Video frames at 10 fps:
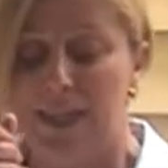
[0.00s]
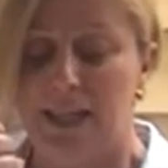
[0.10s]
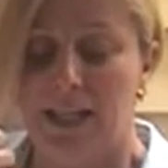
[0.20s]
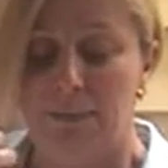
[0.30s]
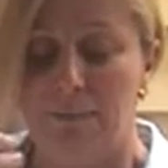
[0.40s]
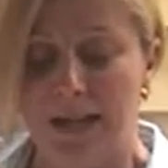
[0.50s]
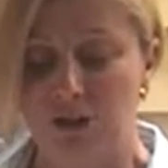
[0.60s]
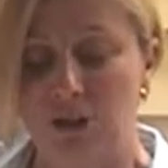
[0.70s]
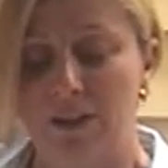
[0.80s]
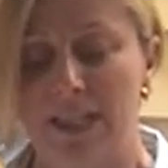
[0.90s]
Then
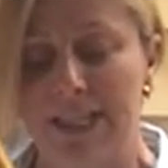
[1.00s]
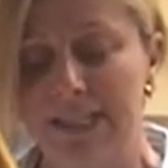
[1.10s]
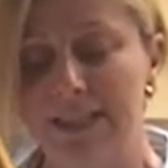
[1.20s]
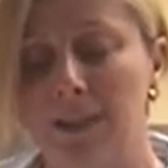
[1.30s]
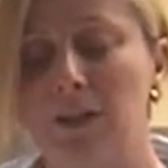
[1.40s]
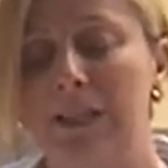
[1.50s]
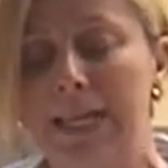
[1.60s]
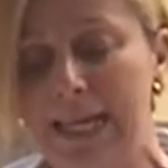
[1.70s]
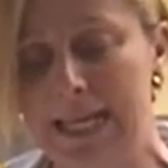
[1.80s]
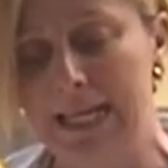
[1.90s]
imagine that inside
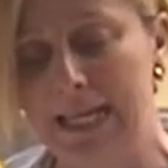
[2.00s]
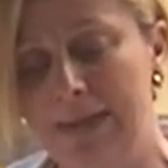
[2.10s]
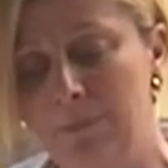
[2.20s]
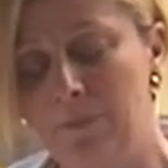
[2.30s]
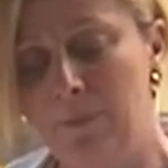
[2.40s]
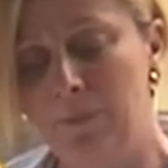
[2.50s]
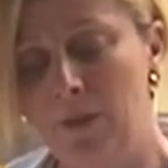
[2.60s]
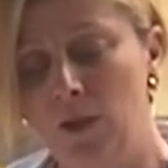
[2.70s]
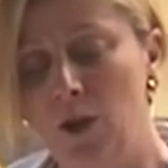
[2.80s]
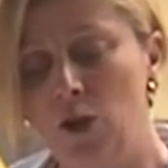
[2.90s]
here,
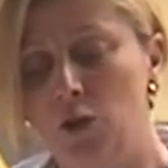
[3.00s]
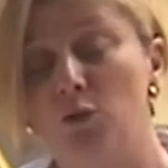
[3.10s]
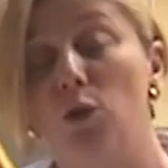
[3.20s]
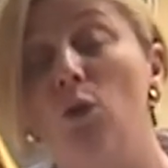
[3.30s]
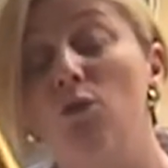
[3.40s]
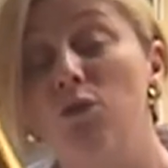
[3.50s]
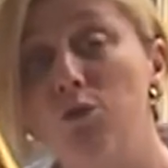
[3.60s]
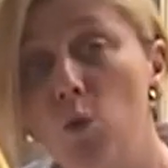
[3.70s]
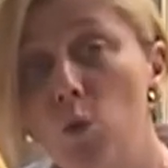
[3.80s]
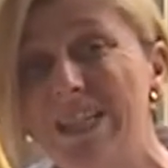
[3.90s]
you've got
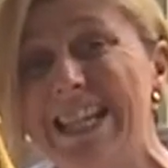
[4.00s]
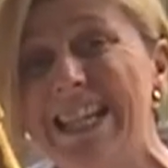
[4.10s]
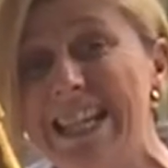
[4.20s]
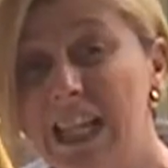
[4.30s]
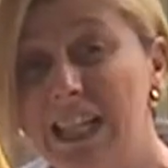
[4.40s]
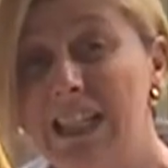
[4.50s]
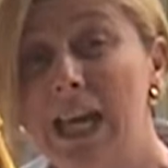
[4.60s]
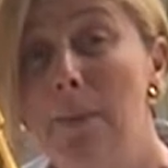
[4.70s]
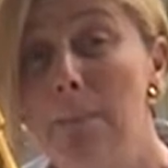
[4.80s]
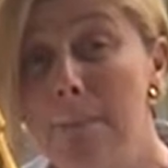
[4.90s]

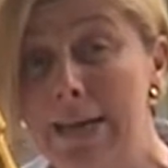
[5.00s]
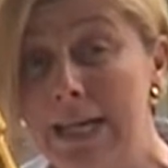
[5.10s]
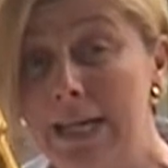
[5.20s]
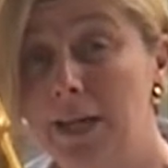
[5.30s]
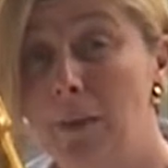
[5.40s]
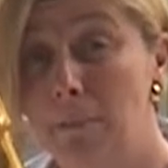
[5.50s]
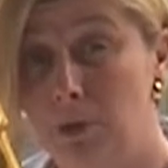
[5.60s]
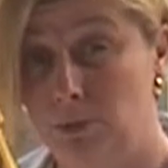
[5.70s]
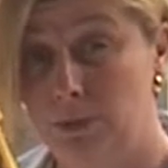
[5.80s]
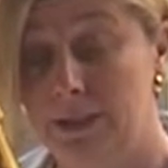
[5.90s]
49 million
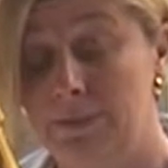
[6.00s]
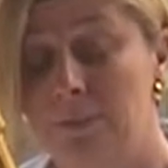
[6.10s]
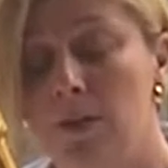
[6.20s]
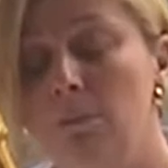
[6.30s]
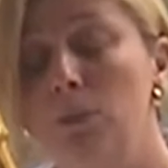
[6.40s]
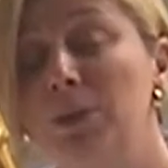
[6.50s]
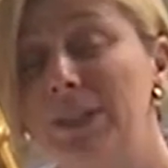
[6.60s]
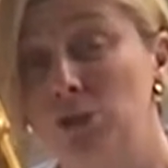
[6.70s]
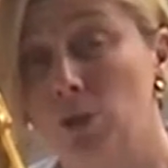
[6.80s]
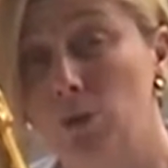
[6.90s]
bubbles.
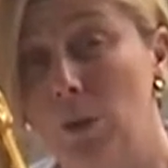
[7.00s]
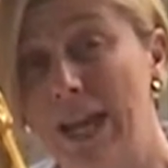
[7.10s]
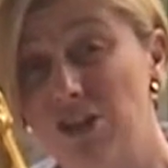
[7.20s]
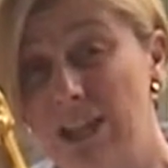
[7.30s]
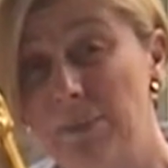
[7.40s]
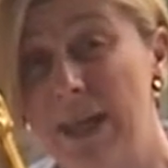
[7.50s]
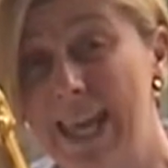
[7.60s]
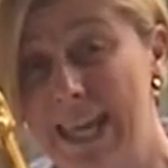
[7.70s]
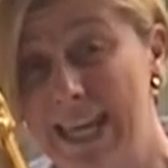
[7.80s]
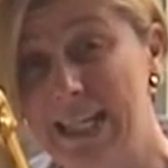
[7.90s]
Maurice Chandon actually
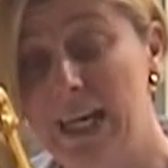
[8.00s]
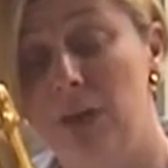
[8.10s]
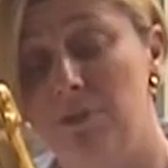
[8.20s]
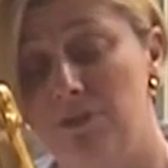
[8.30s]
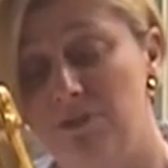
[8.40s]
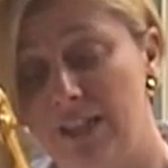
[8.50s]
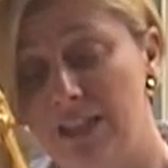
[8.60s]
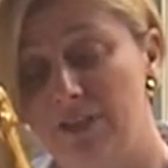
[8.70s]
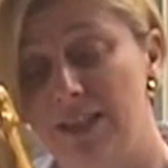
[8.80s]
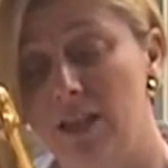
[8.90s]
paid a
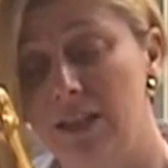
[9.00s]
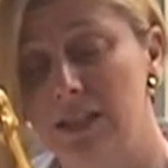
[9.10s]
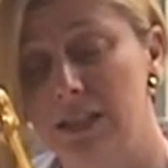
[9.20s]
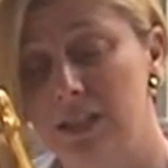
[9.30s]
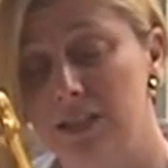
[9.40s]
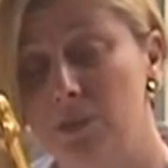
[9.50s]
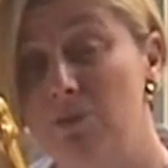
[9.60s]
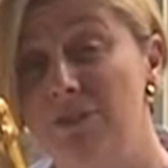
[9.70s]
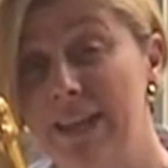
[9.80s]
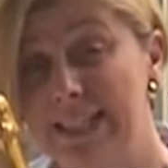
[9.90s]
professor, a scientist, to
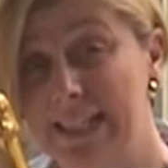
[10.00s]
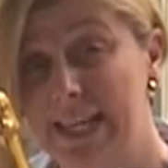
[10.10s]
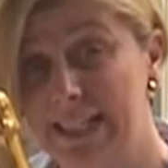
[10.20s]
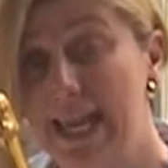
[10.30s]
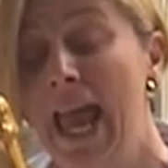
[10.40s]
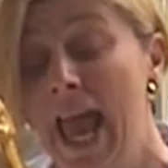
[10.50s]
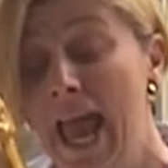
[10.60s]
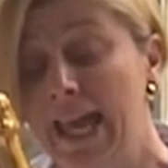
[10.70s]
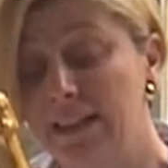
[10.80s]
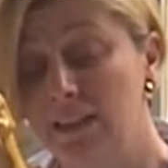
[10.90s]
investigate
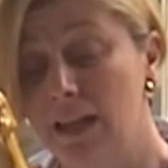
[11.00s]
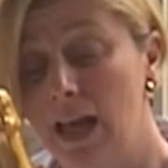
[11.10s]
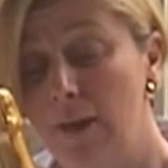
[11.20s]
and